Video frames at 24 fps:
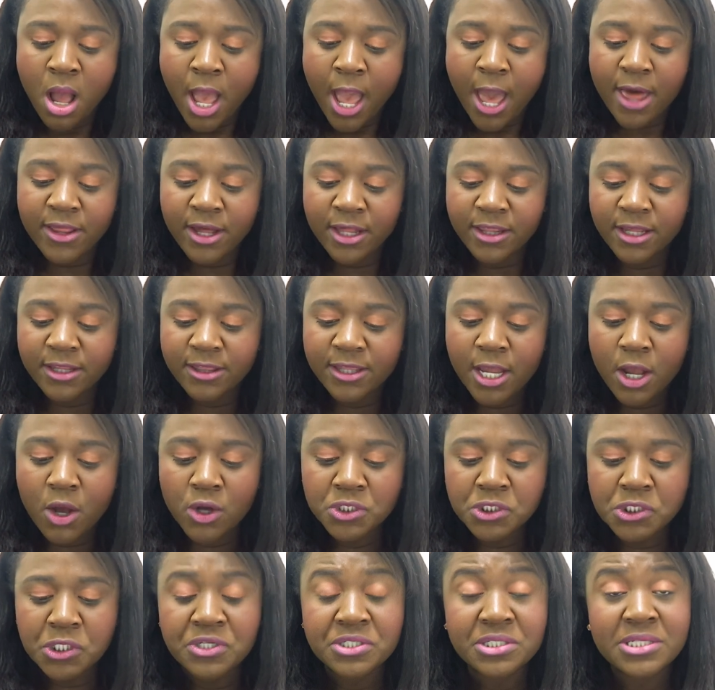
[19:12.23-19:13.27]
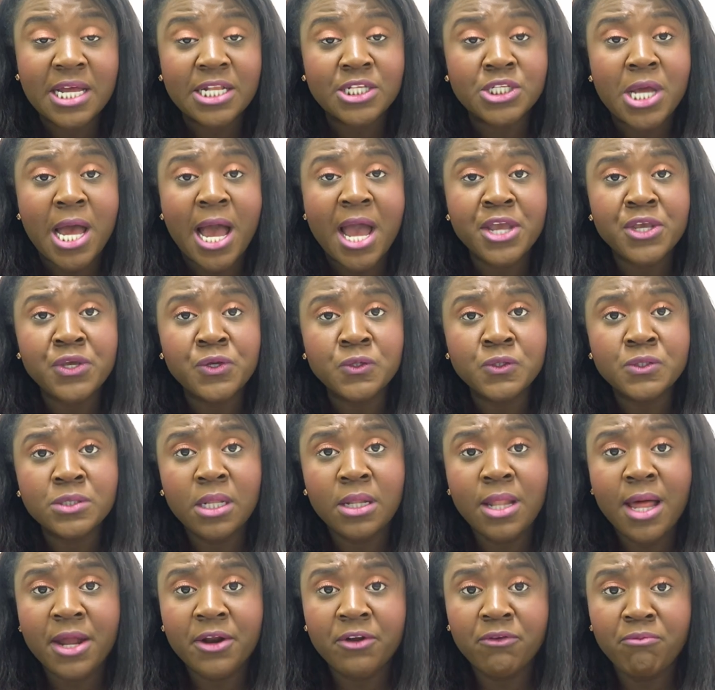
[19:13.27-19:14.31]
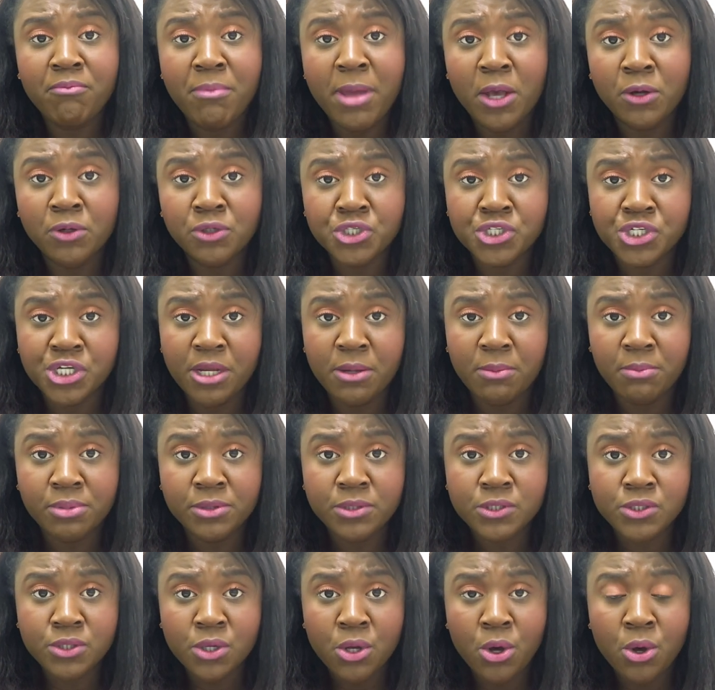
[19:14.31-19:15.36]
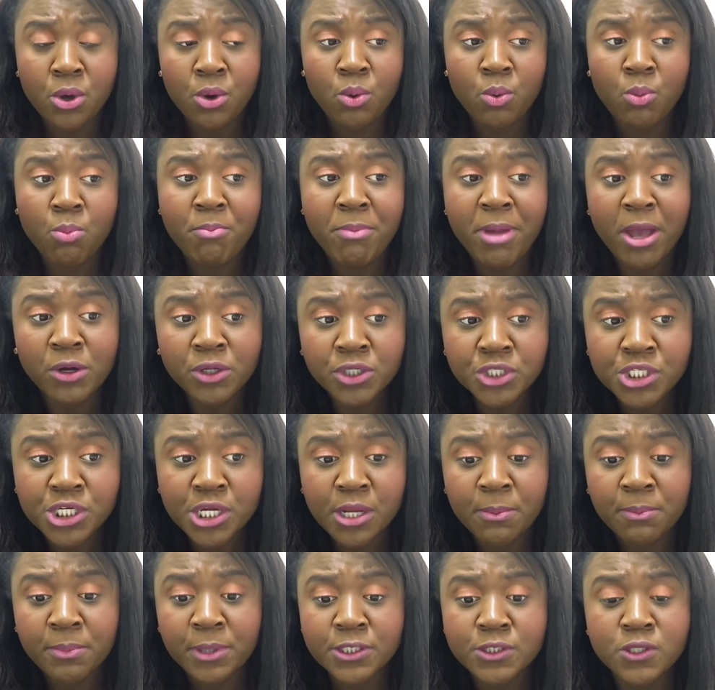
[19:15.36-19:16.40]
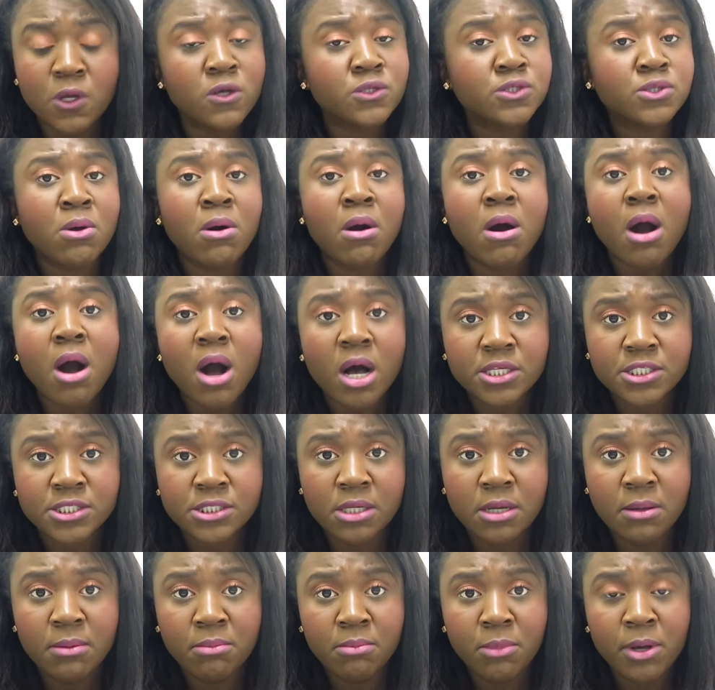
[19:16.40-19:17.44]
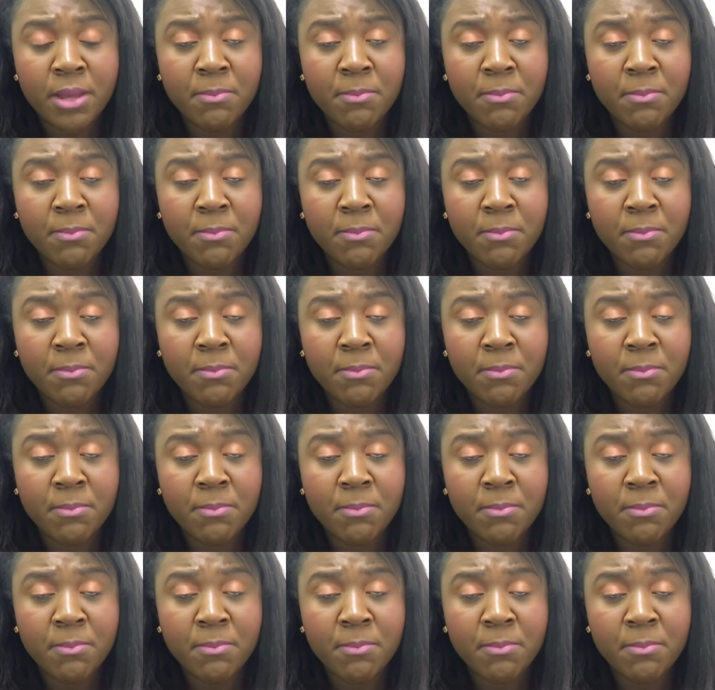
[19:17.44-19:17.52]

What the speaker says: Another thing also is that I use a lot of MailChimp. So MailChimp is also awesome.